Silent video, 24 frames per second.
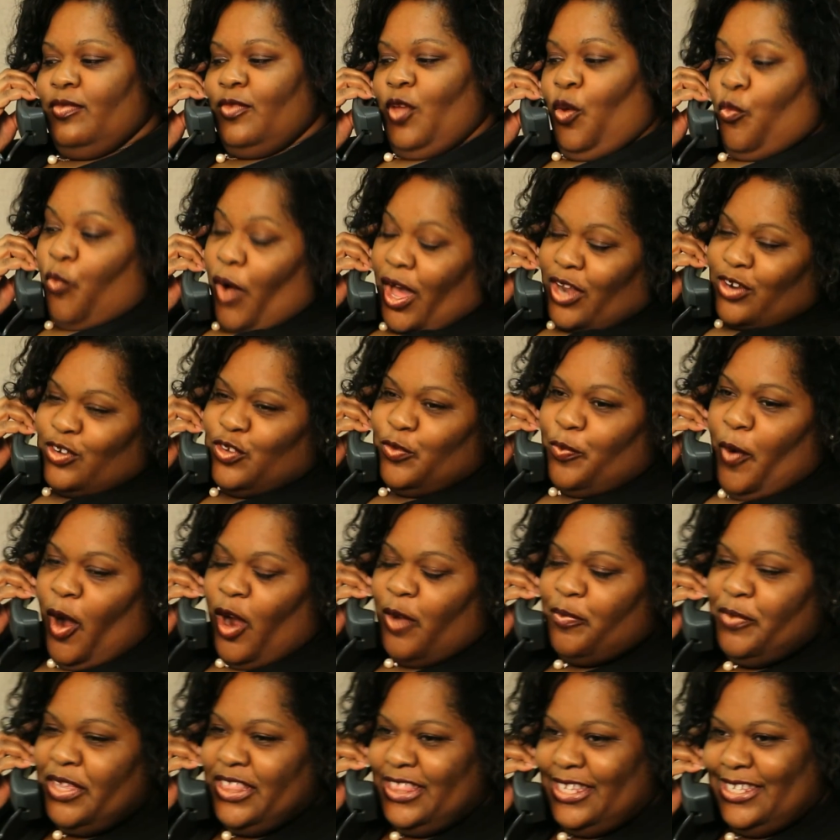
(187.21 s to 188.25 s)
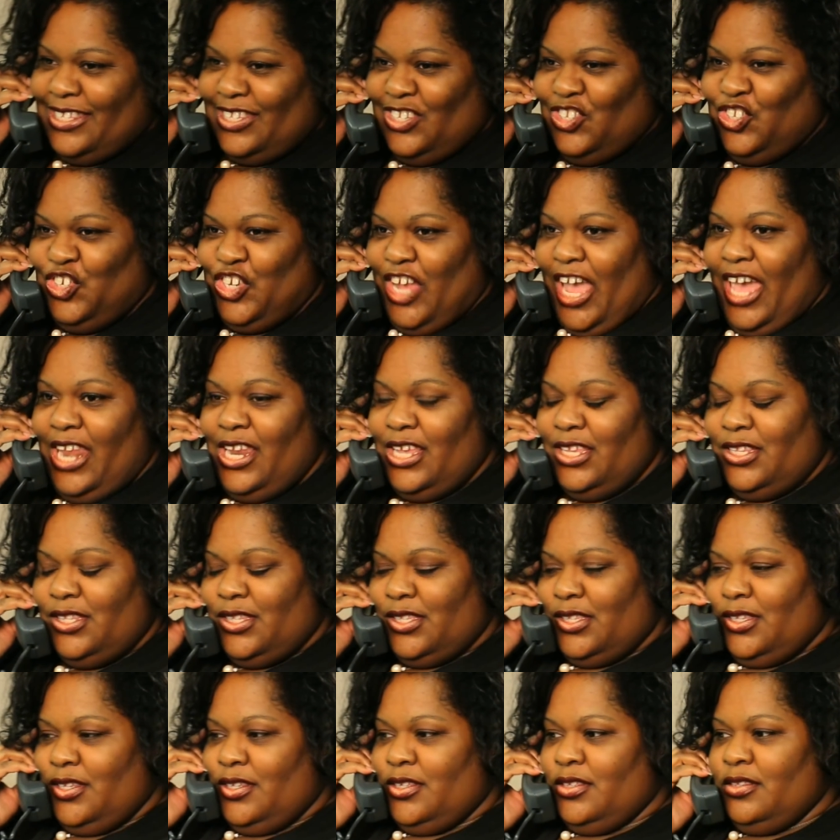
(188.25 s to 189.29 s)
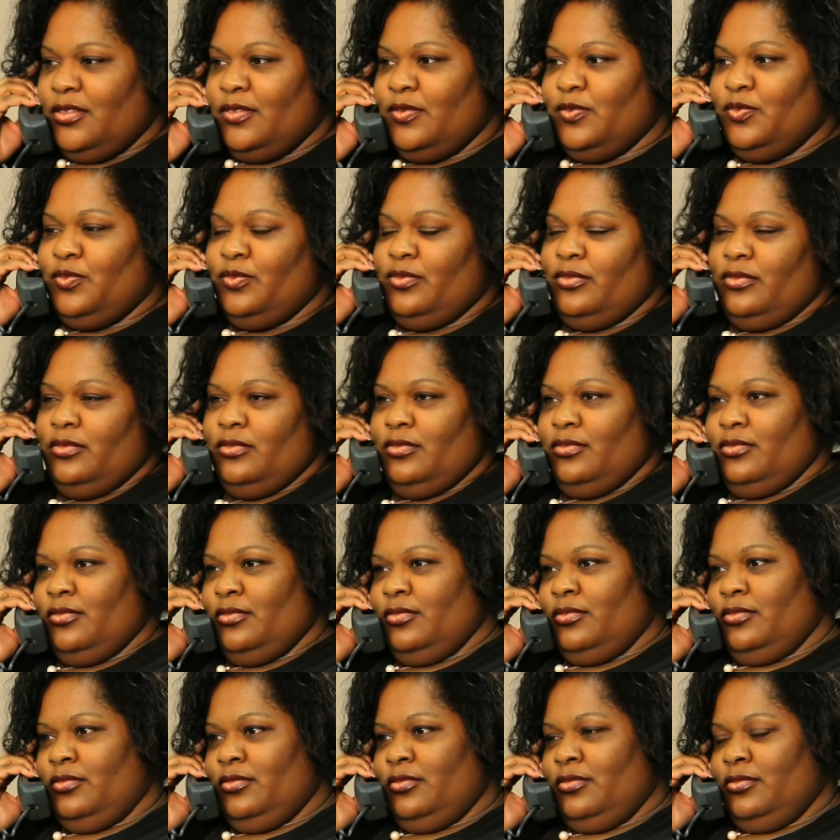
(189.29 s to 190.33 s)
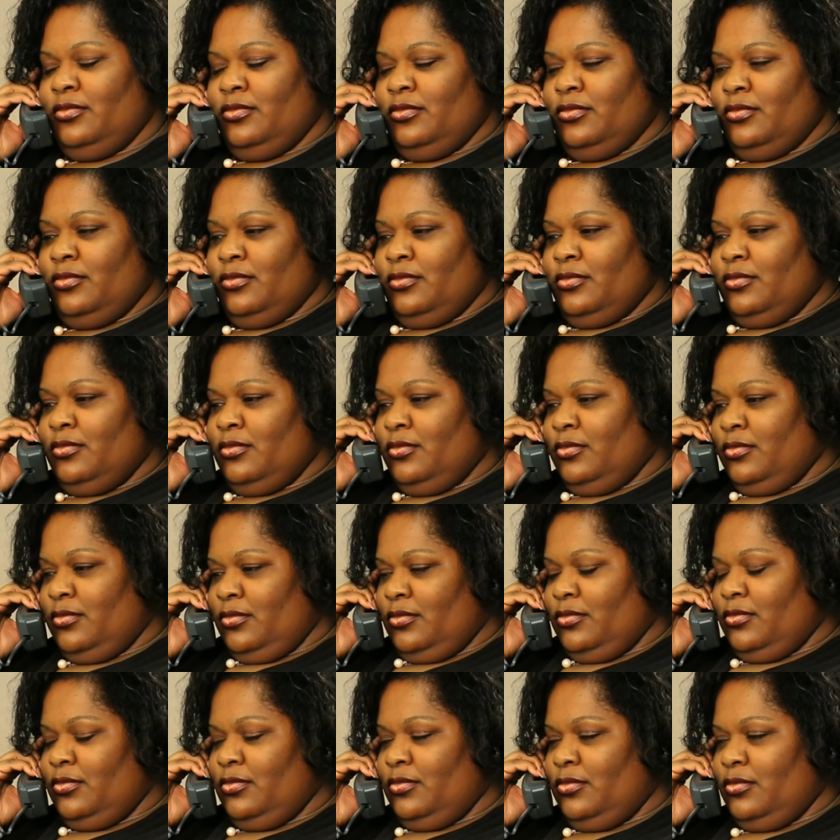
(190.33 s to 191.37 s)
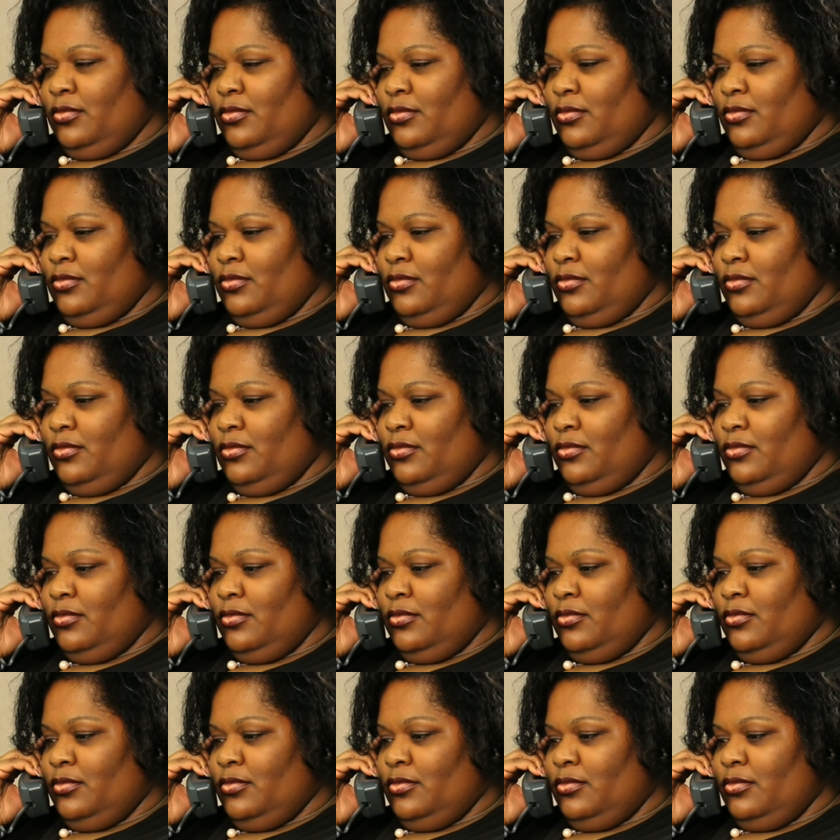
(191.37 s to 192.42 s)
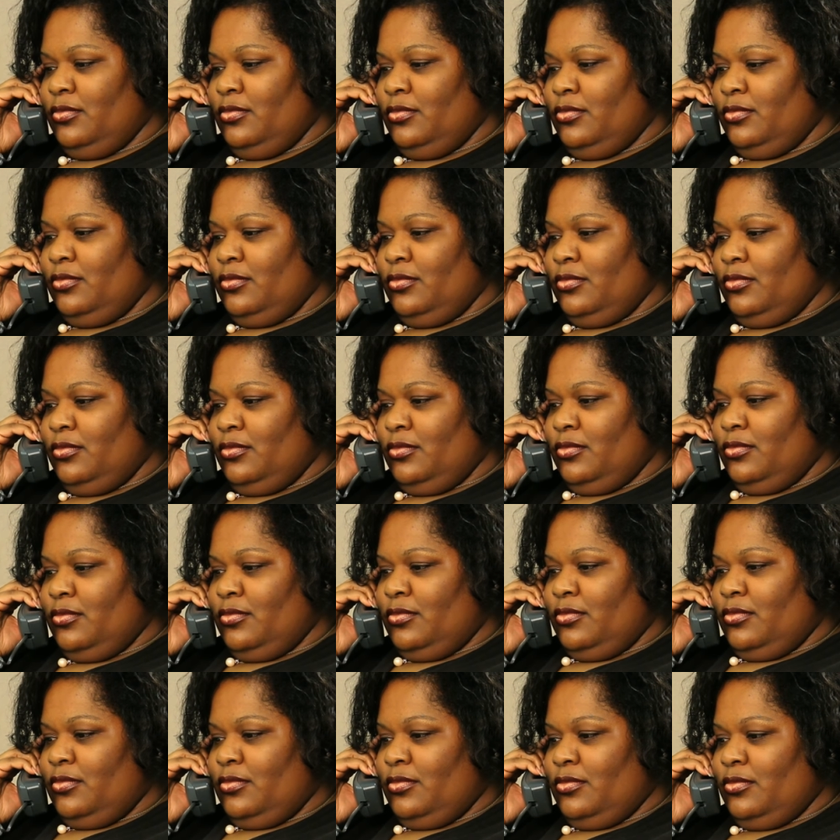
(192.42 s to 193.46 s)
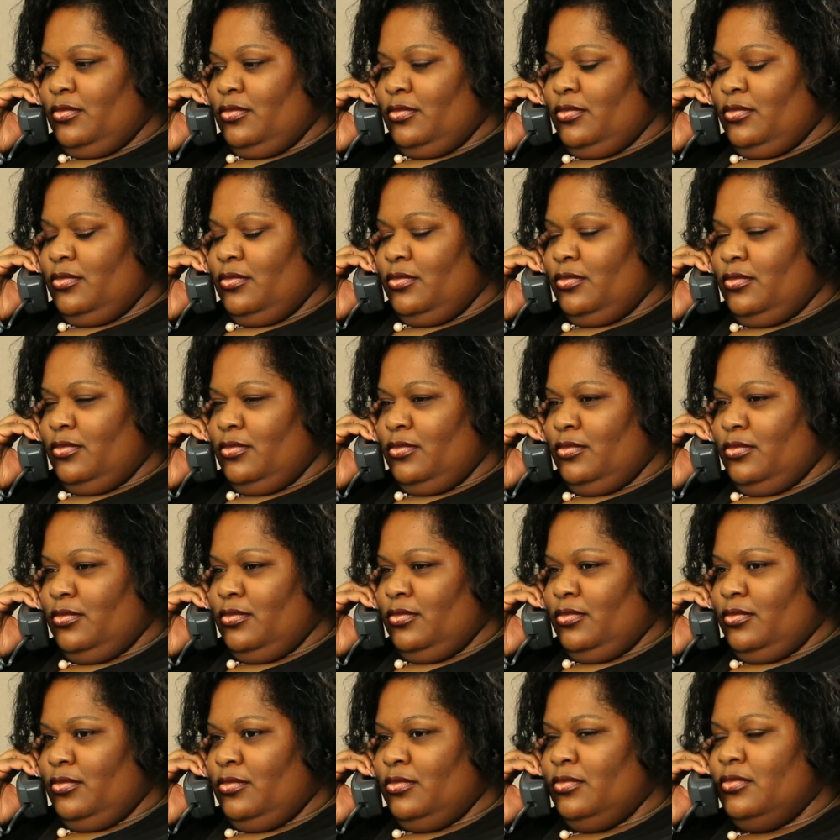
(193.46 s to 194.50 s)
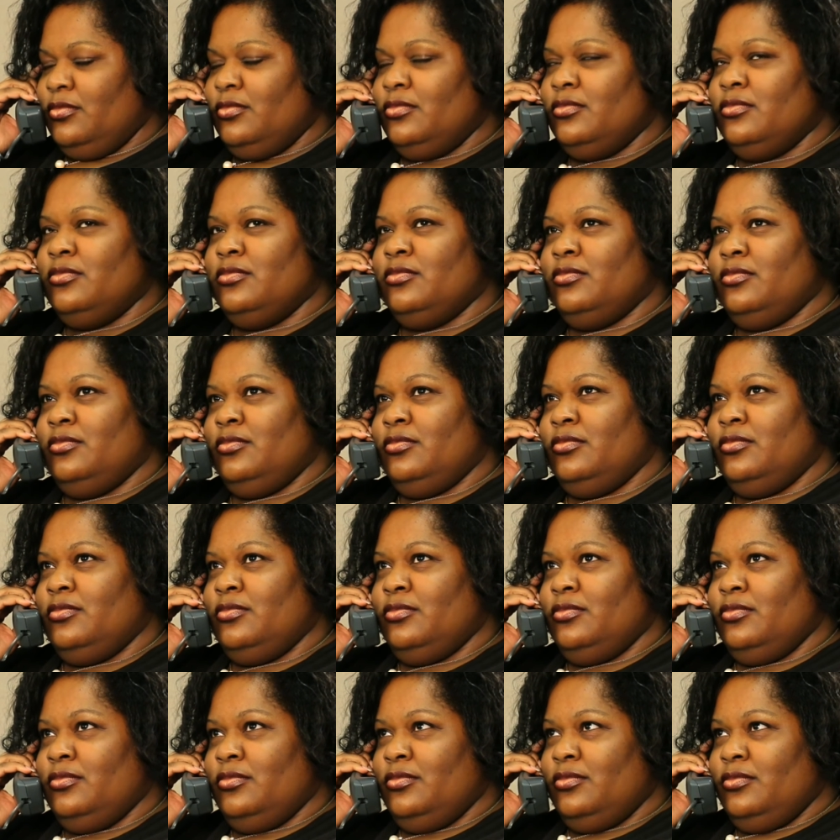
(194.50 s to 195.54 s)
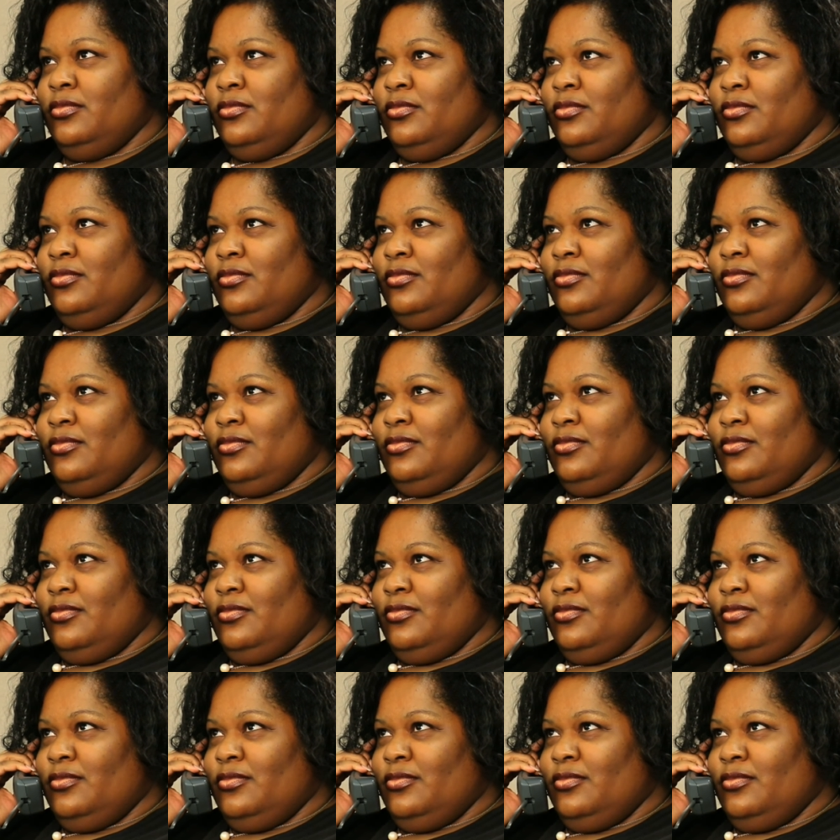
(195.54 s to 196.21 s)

Water Department. This is Janice. Hi, Janice. I've been a customer for about five years, but I'd like to learn how to go online to pay my bill. Can you help me with that?